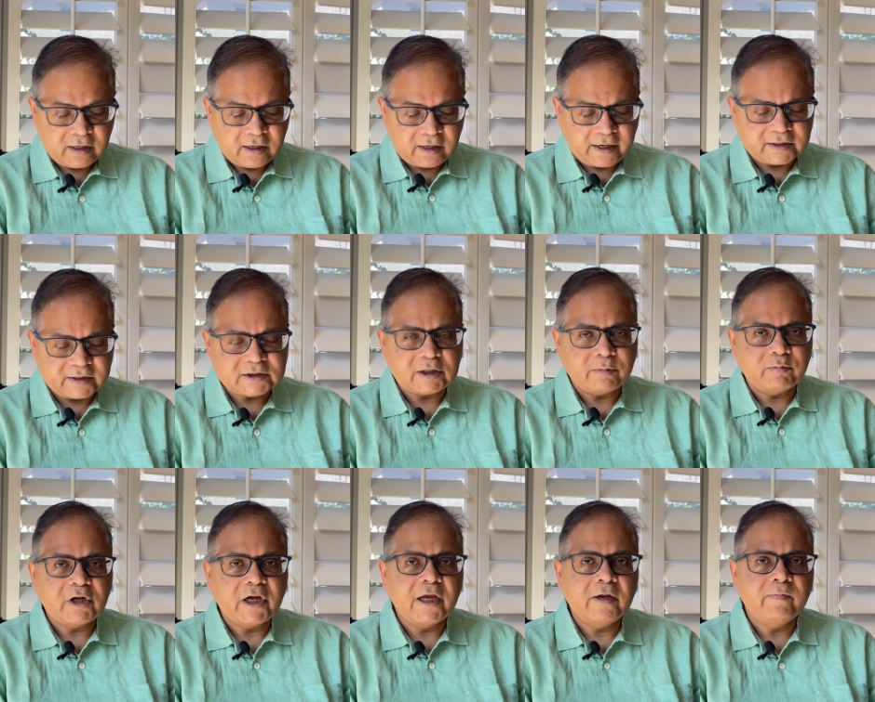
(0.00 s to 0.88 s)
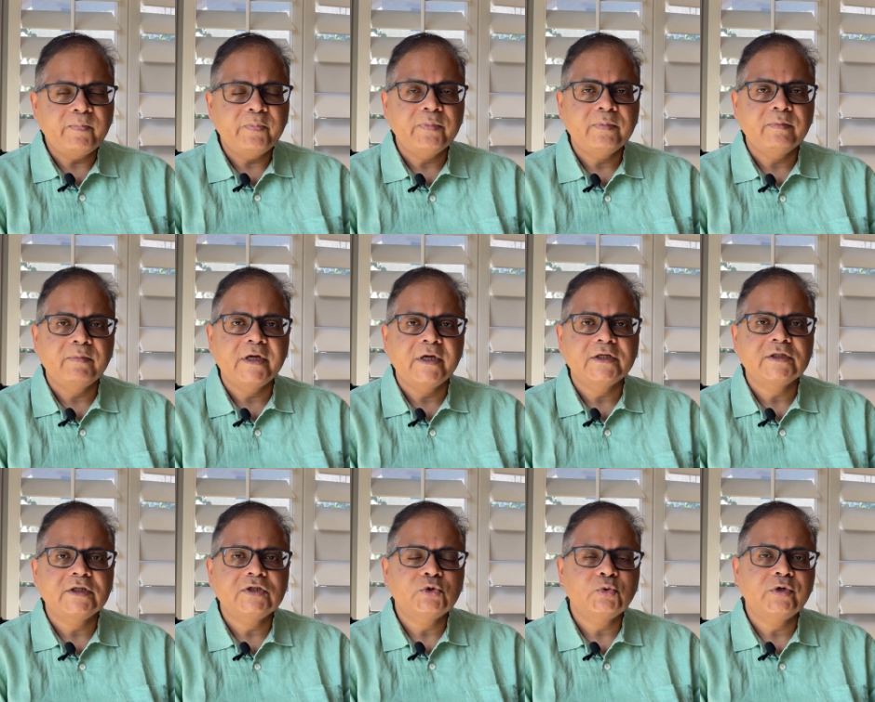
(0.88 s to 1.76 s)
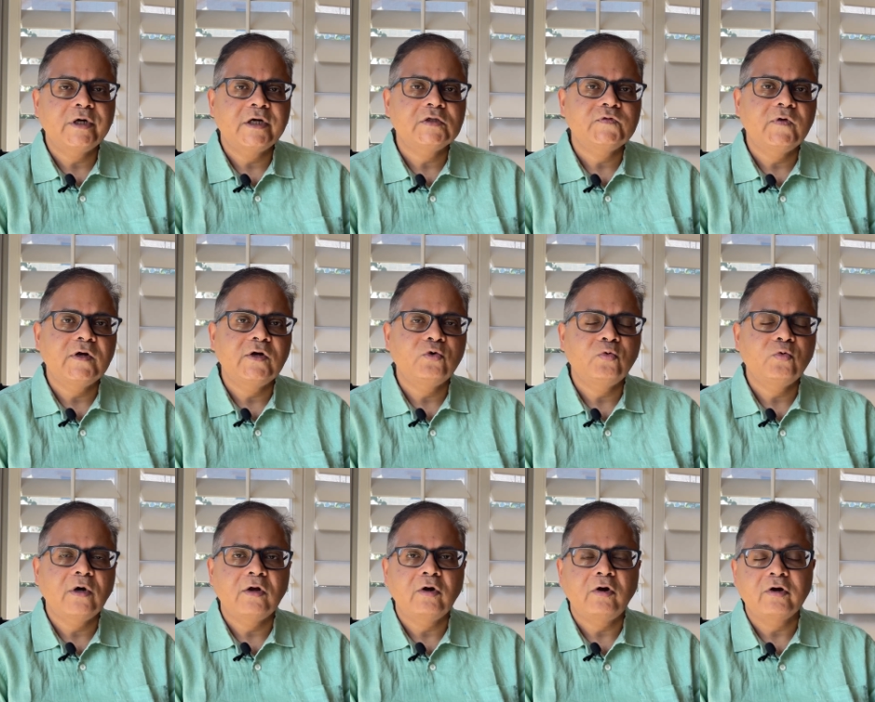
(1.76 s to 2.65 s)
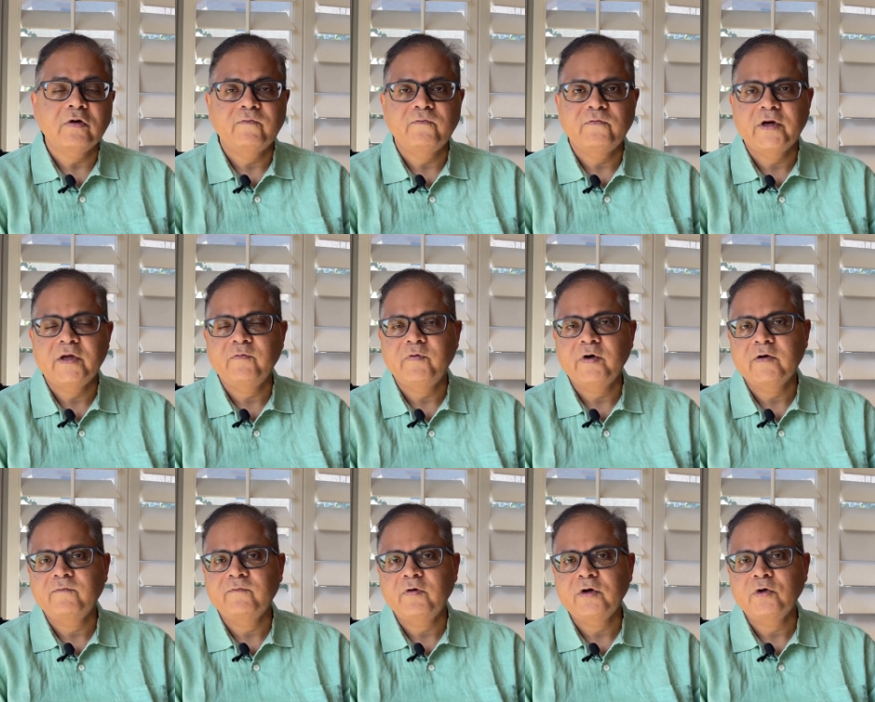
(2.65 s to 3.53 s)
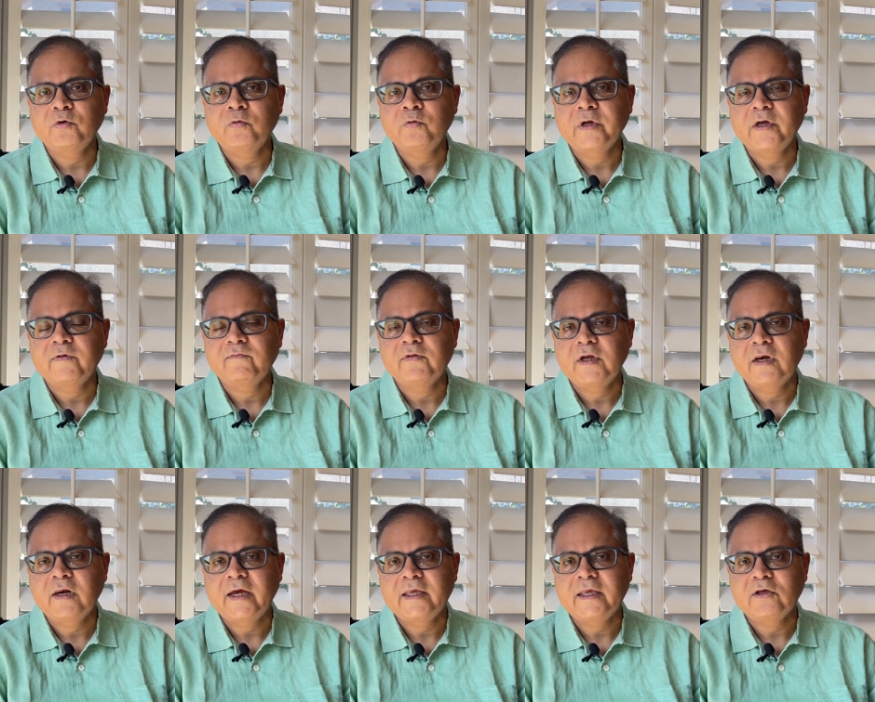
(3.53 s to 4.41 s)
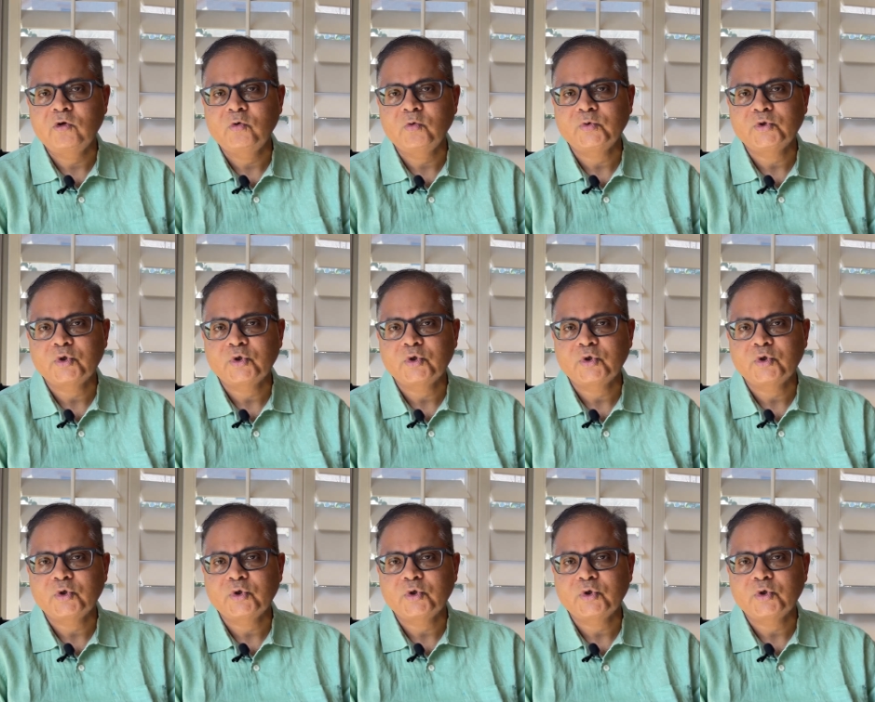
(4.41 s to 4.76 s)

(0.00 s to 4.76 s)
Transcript: And sometimes PhD students will do a lot of free work for you if they like you.